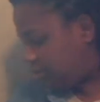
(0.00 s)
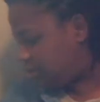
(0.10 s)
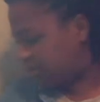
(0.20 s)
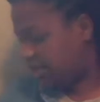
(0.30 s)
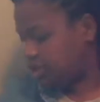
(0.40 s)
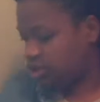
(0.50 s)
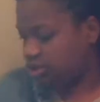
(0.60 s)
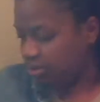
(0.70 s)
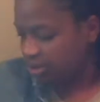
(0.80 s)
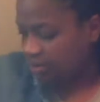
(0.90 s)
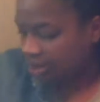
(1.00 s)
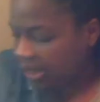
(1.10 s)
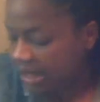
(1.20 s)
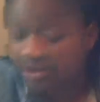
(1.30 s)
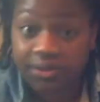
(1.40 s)
so I can show you all
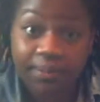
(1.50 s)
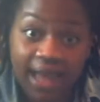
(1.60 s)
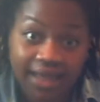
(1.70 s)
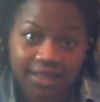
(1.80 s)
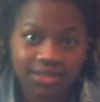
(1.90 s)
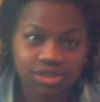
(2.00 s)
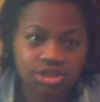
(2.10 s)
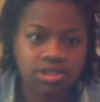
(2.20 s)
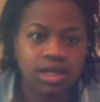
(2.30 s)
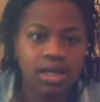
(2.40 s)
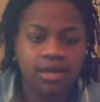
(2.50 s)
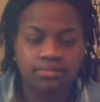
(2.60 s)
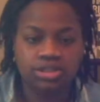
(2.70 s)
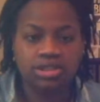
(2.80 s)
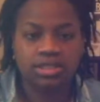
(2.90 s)
how they're packaged.
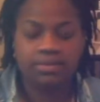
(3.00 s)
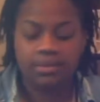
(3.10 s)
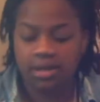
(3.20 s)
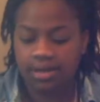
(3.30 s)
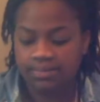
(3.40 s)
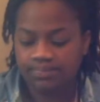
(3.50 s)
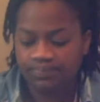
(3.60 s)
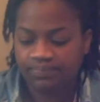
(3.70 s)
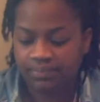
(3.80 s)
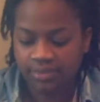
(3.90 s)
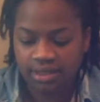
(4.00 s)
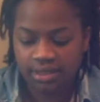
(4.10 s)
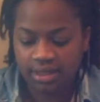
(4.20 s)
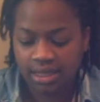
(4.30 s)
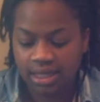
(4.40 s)
I'm just going to
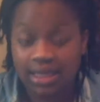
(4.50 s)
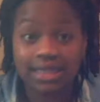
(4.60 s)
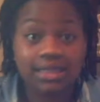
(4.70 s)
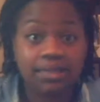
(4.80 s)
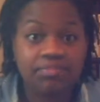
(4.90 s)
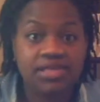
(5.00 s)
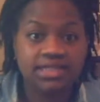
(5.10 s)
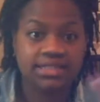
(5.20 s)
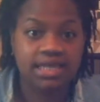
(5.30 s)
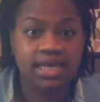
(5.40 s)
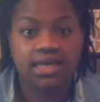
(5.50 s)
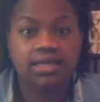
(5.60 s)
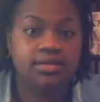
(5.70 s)
clip this in.